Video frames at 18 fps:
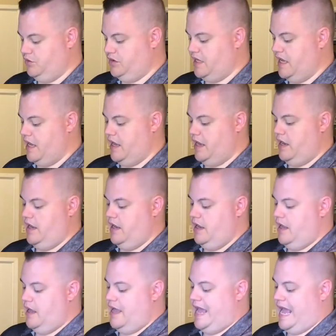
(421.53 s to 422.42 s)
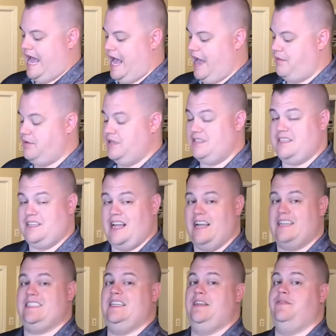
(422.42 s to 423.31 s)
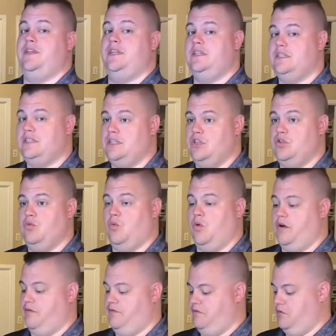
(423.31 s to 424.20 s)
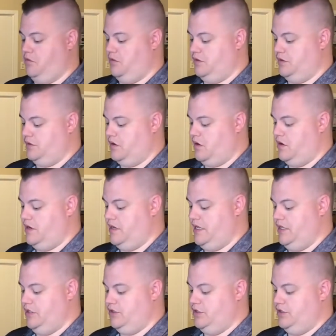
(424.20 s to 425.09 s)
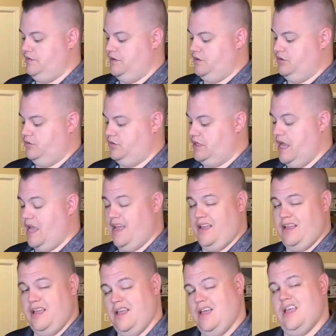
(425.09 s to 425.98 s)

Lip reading: day, habits and activities that you want to focus on each individual day.